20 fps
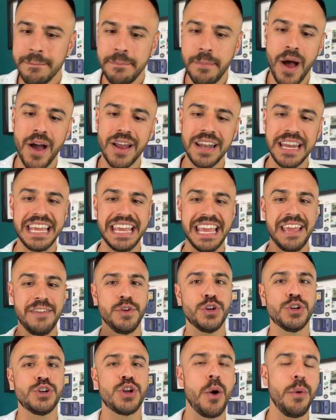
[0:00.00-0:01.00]
But
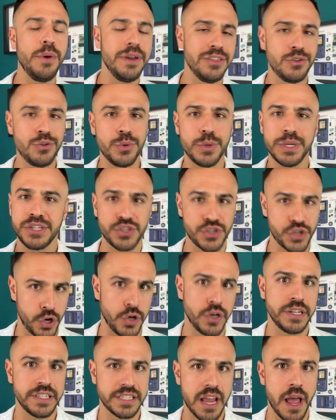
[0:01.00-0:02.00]
if you're going through
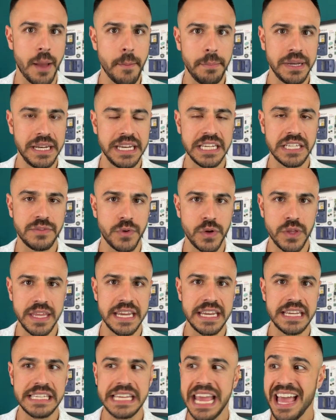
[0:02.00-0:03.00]
insurance companies for
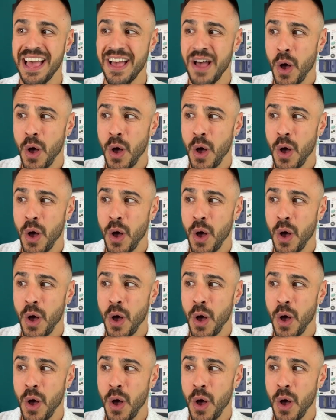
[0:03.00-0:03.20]
these,